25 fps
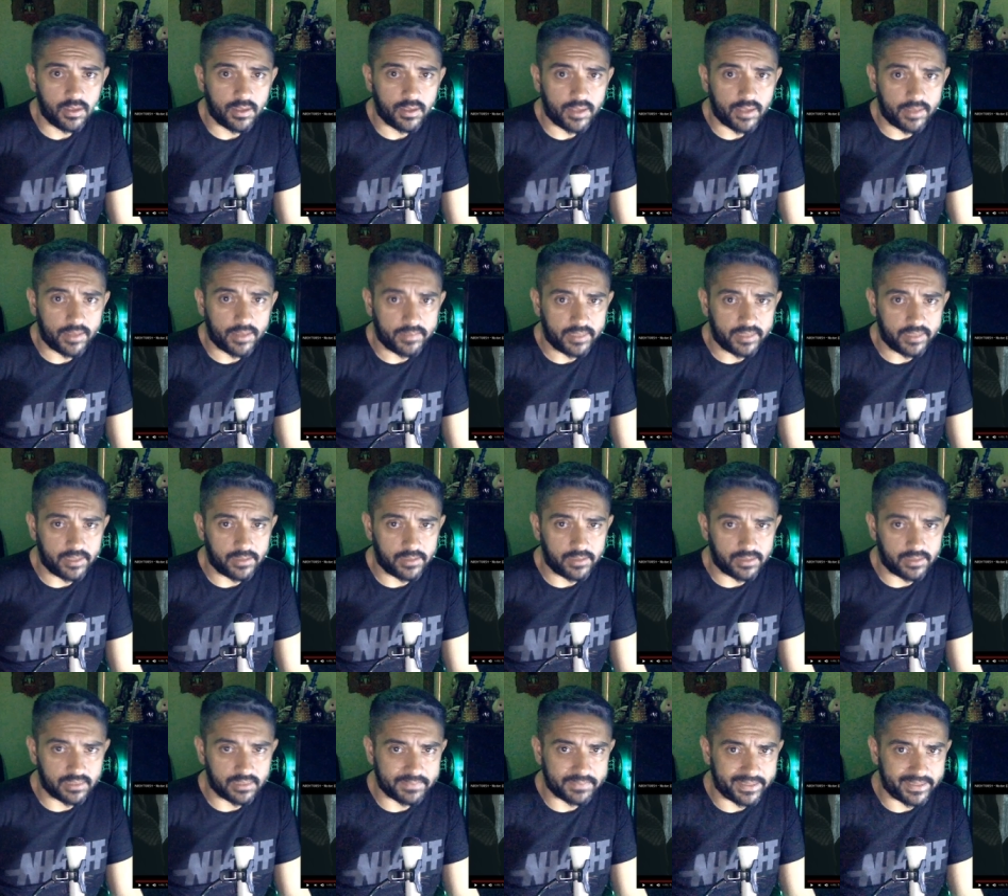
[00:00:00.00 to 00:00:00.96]
I'm the
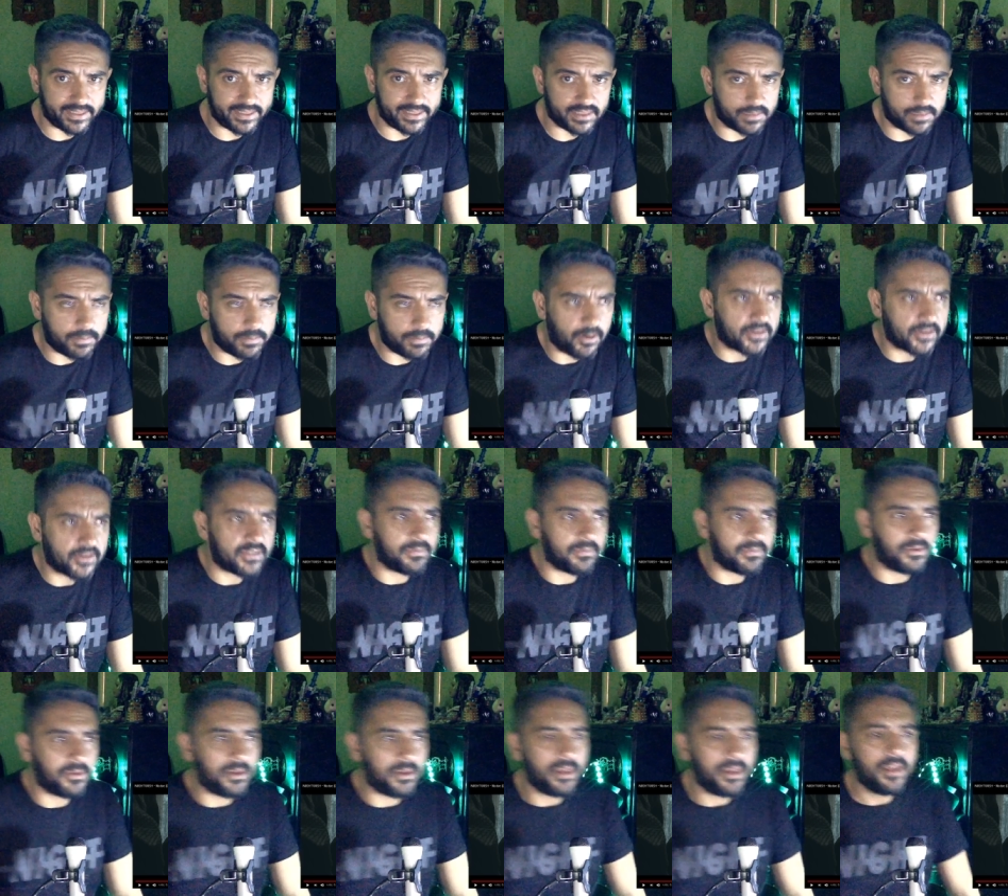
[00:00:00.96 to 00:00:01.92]
oldest millennial
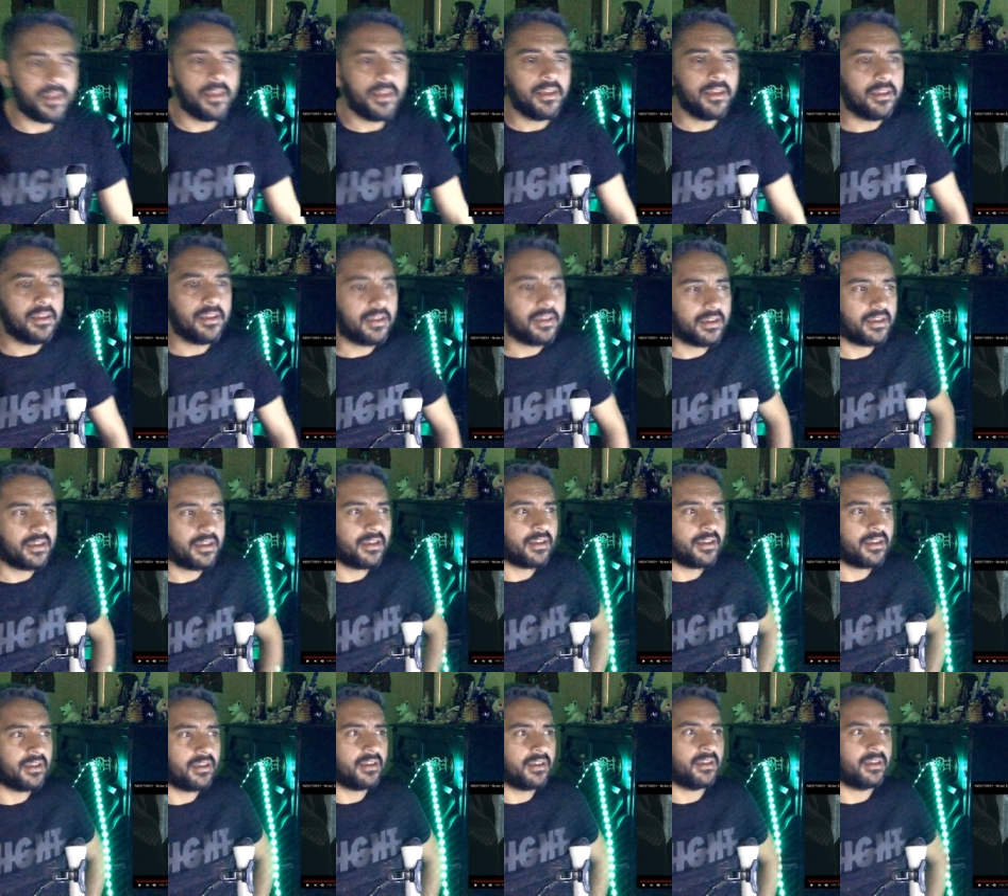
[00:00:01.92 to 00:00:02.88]
possible,
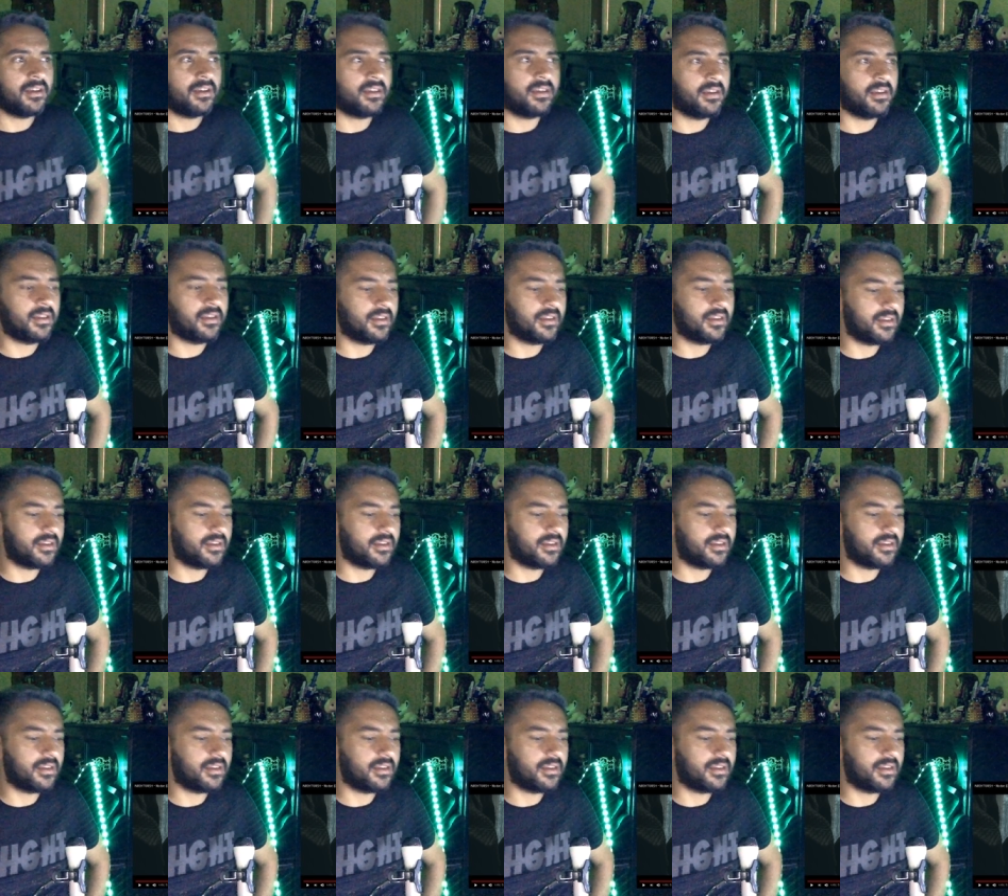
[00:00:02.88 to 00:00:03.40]
uh,